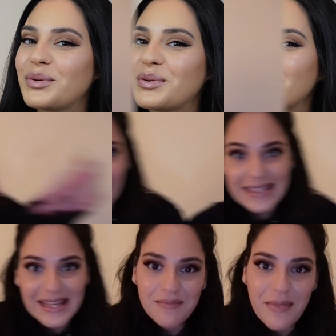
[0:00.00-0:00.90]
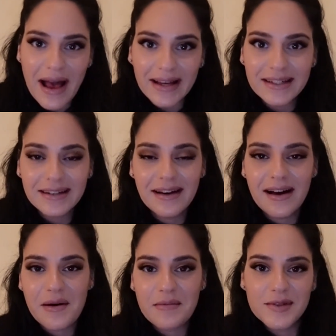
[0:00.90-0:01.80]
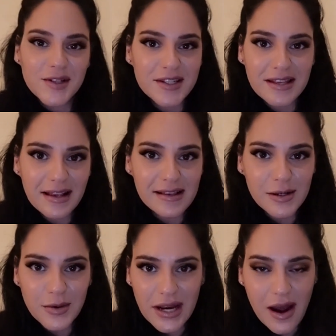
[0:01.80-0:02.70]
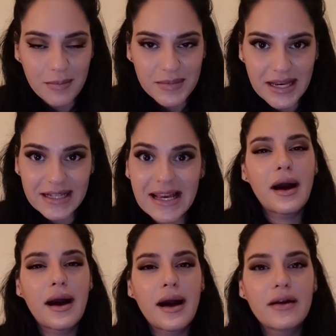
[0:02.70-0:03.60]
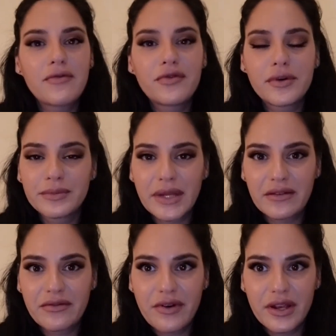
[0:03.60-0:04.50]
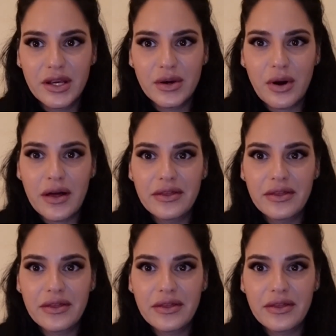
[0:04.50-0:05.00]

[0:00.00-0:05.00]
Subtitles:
Hey guys, I'm back. Just a little quick update. I filmed that video, I